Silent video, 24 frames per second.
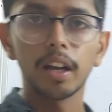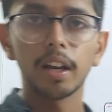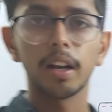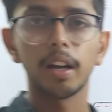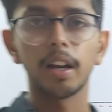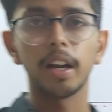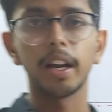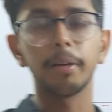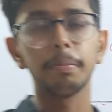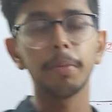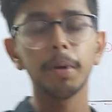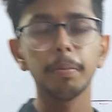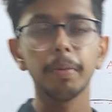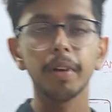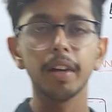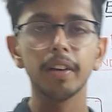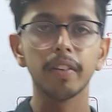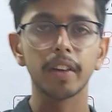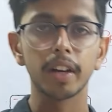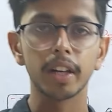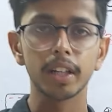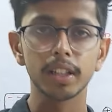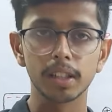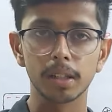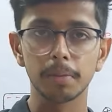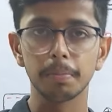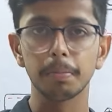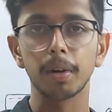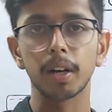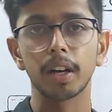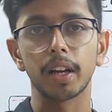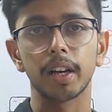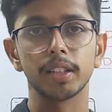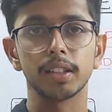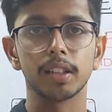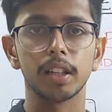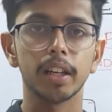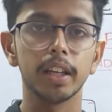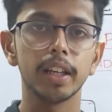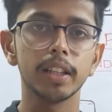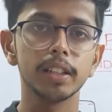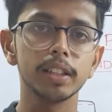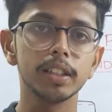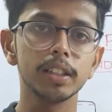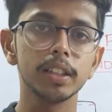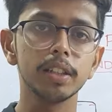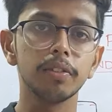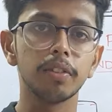Let me be very simple guys.
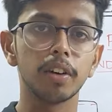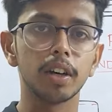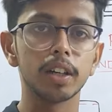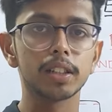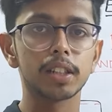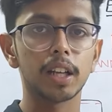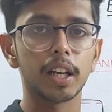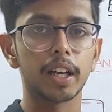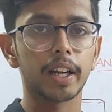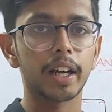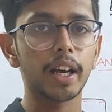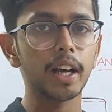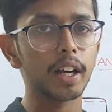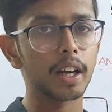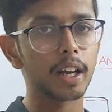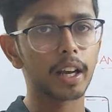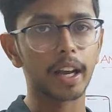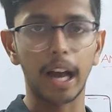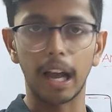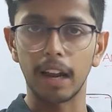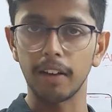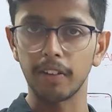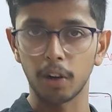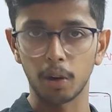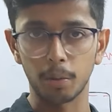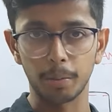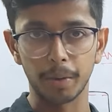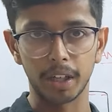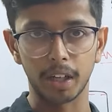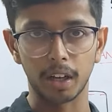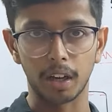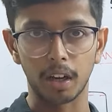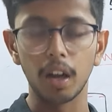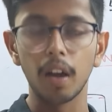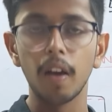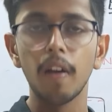ECG works like a galvanometer.